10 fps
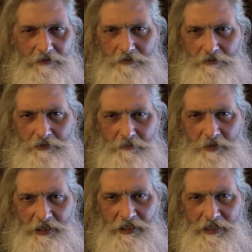shows
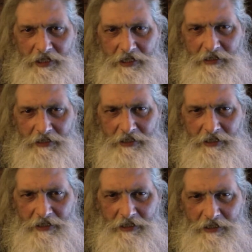me at
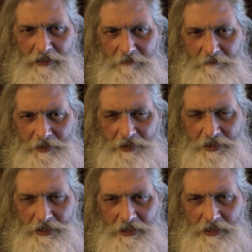a
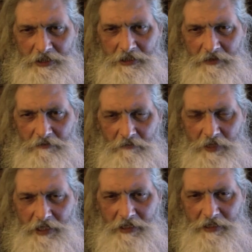obscene
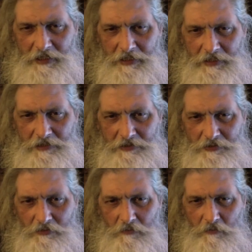weight that is
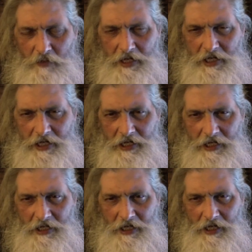
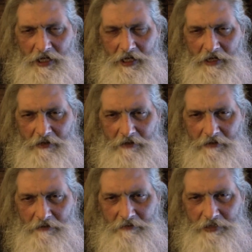way
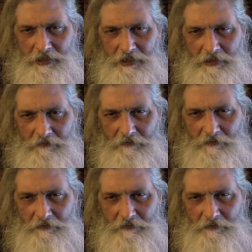higher than